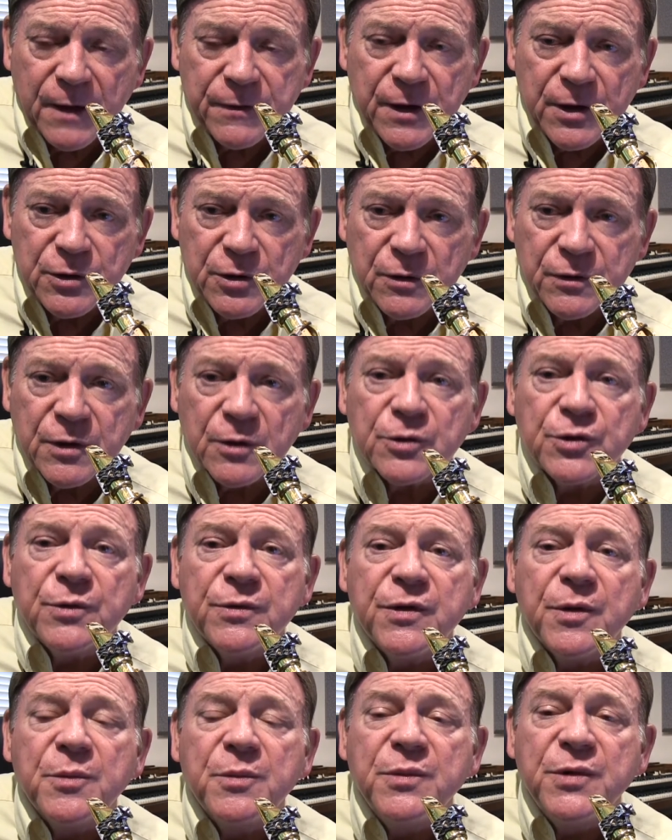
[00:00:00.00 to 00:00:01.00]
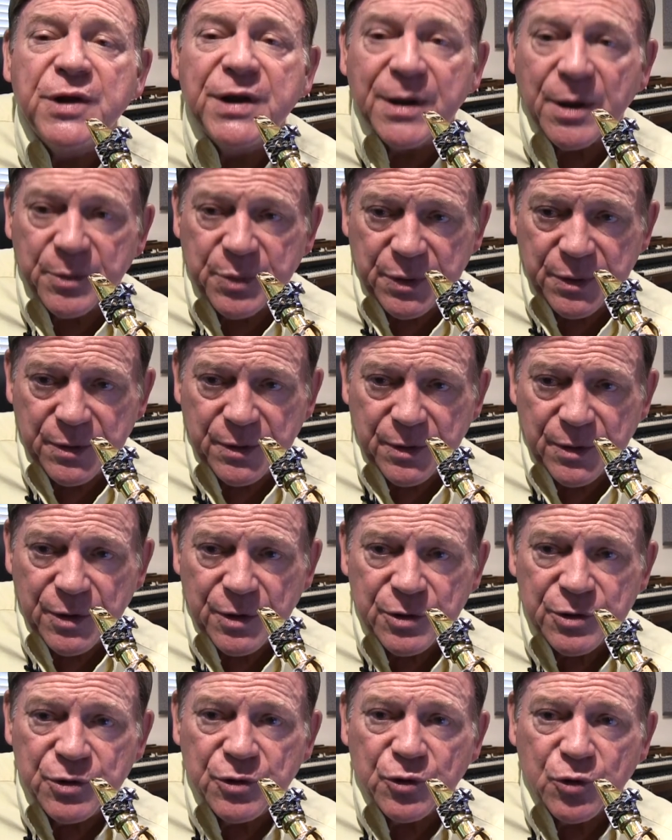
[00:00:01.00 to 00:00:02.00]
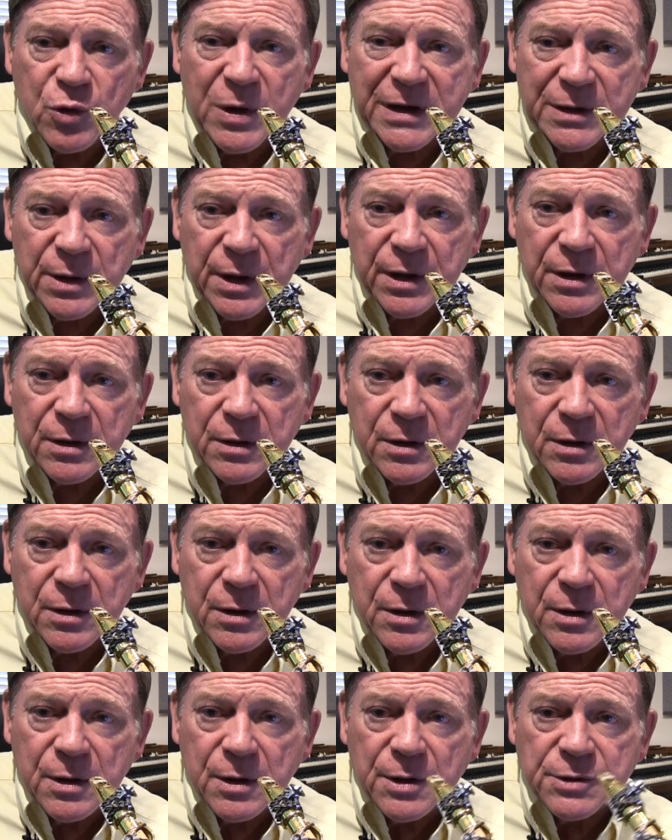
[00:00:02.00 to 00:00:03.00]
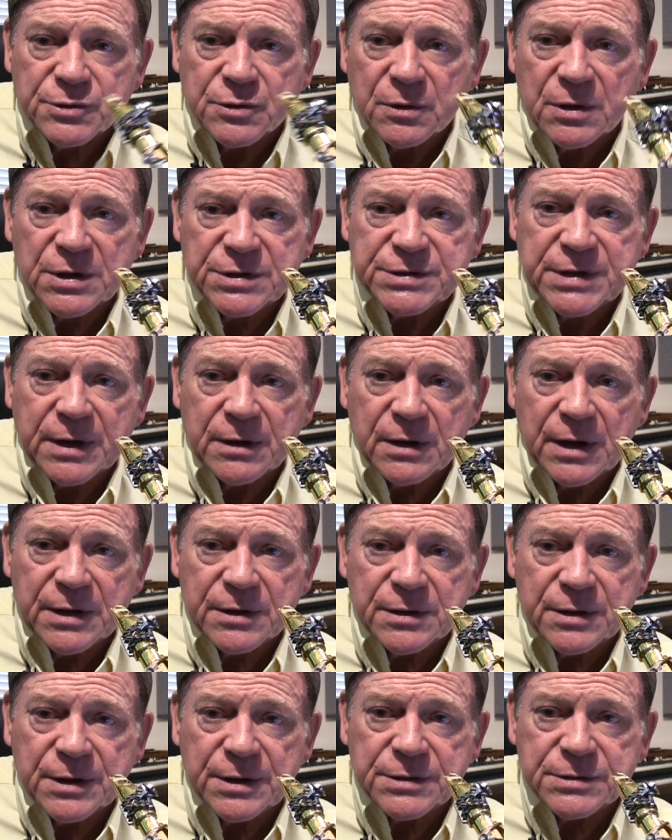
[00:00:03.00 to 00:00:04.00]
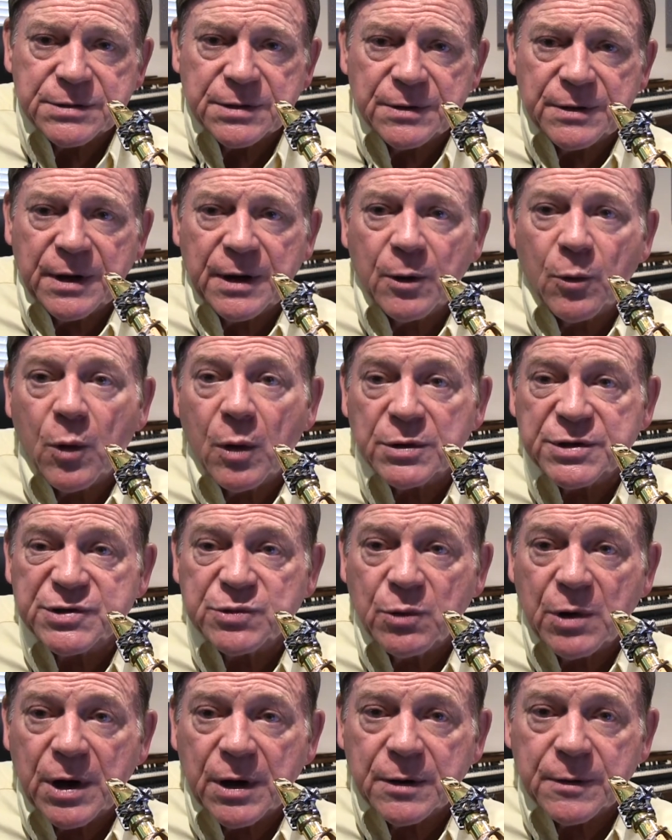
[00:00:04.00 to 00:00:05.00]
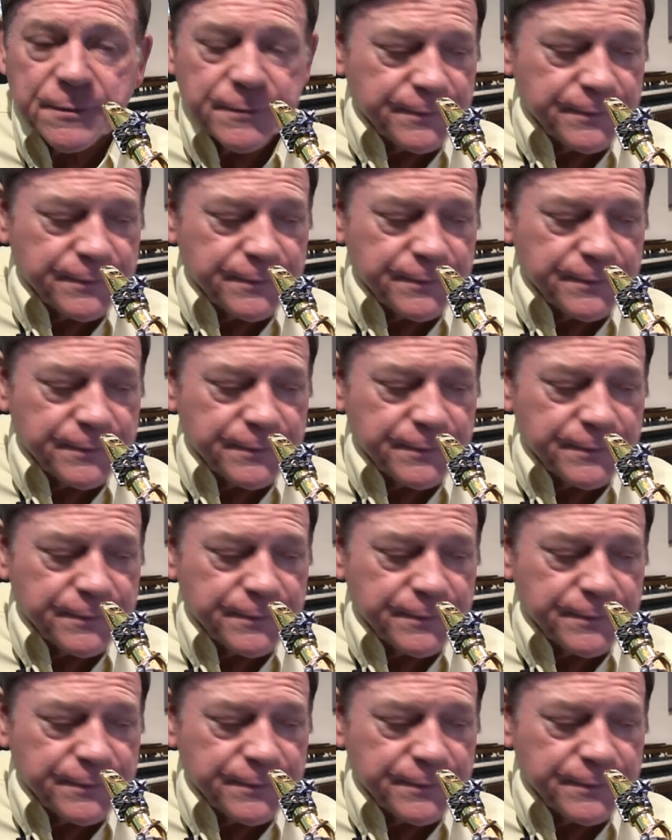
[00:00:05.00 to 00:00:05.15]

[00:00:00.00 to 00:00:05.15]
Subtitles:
do the dip too quickly. So it'll sound like this, and then it won't swing.